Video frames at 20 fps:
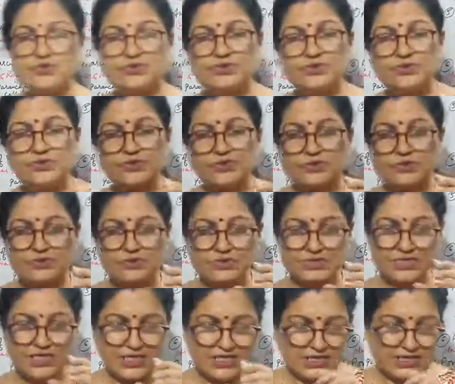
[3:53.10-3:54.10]
you
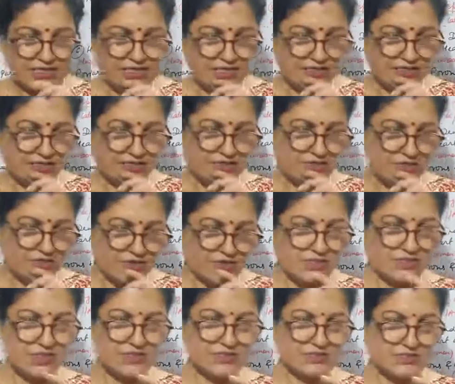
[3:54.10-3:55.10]
studied in the lower
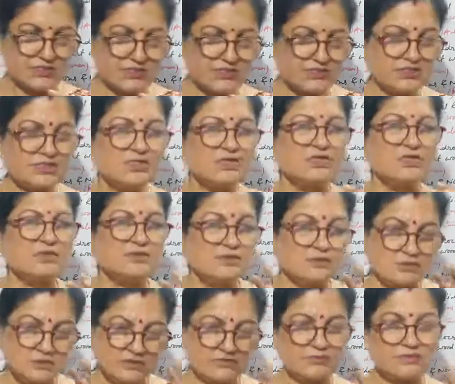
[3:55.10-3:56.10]
classes,
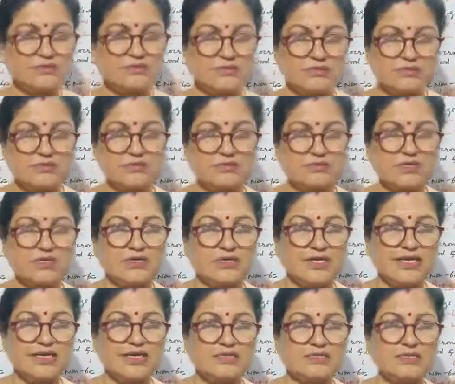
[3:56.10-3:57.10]

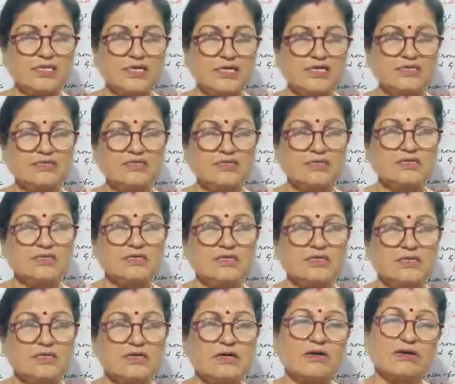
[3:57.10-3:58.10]
8th, 9th
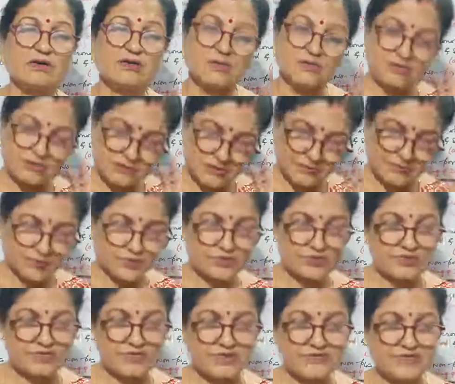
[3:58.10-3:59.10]
or suppose
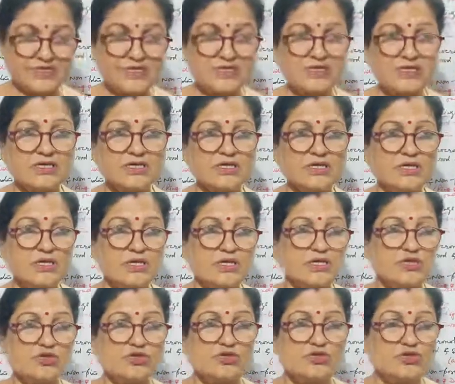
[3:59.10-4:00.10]
7th.
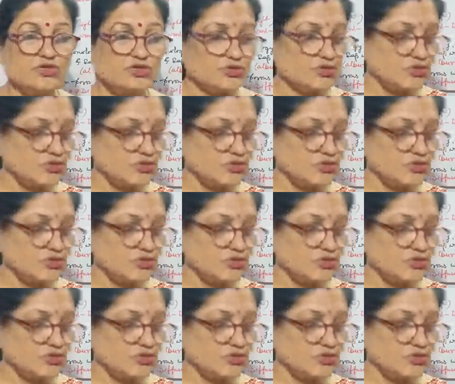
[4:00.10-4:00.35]
So